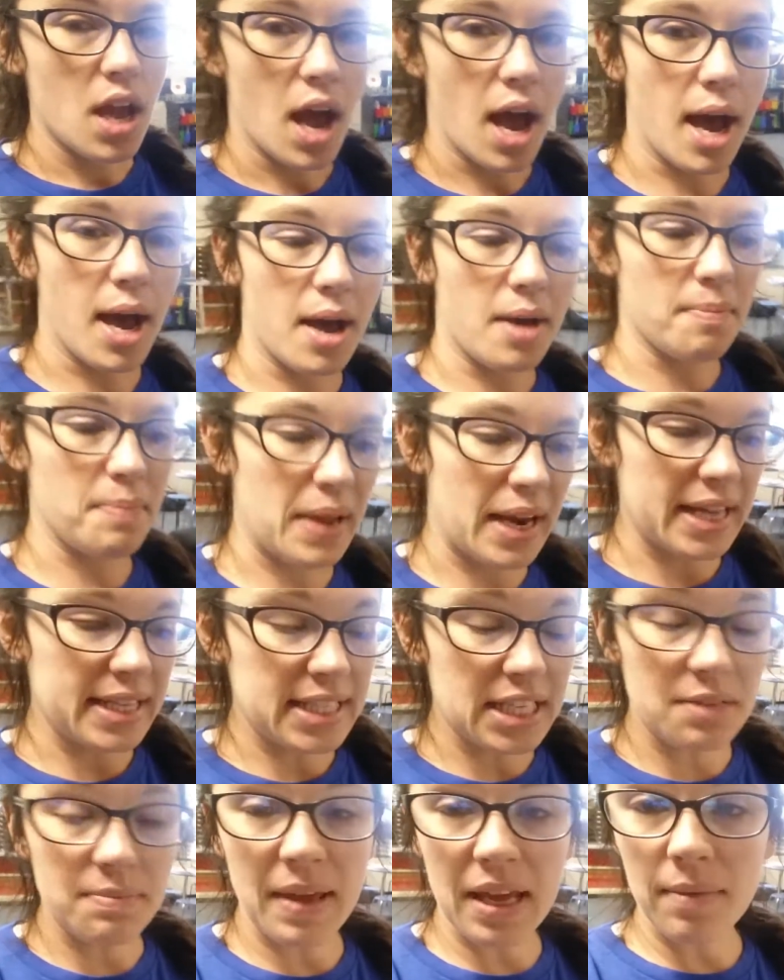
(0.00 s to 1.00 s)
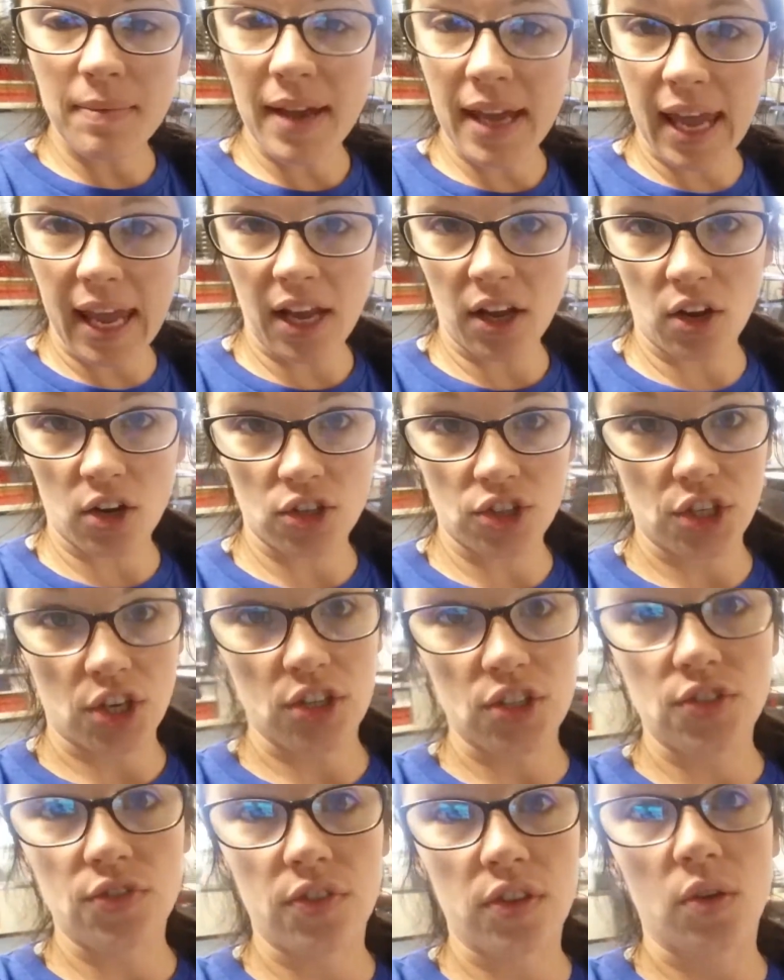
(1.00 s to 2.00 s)
But I did make my anchor
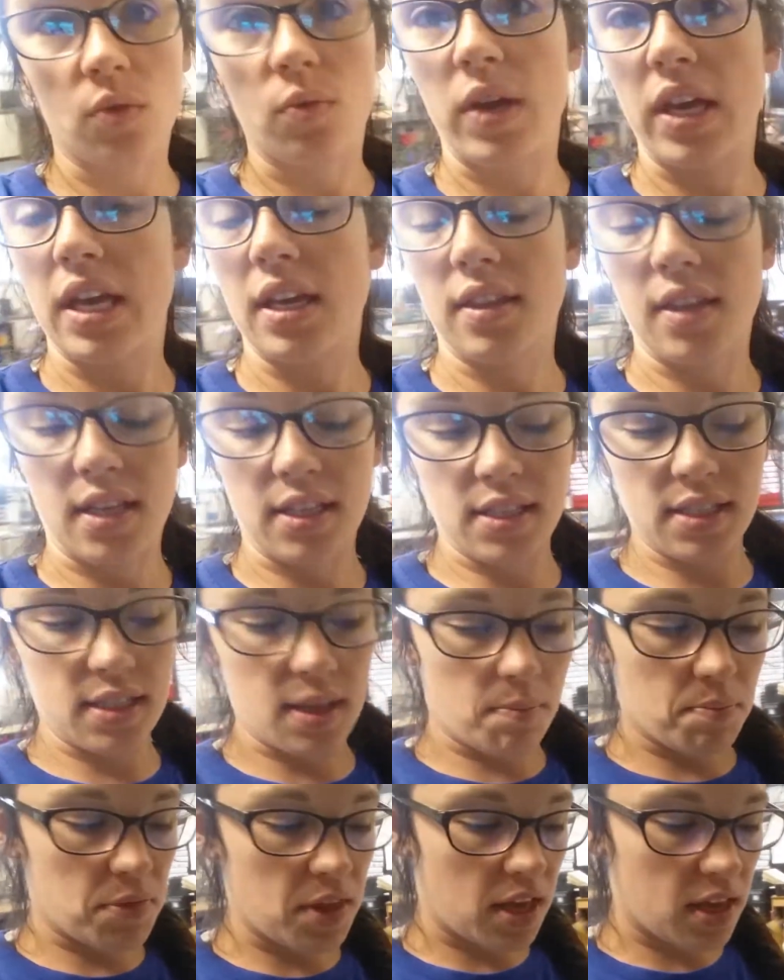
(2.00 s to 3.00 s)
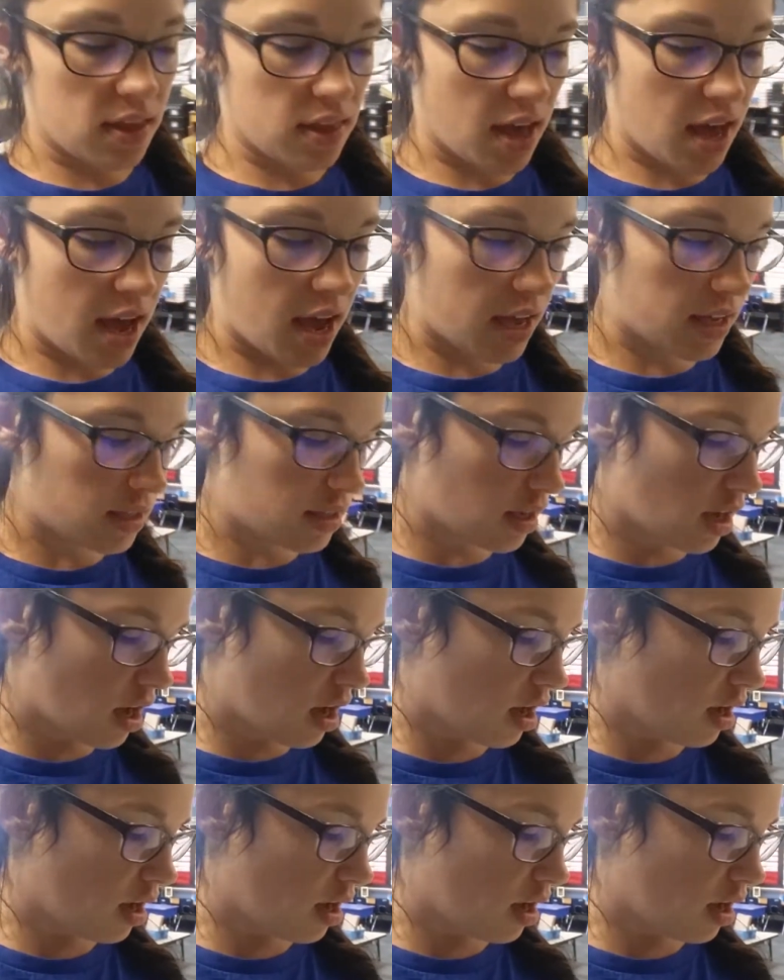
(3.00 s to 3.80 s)
charts for the week. That's something that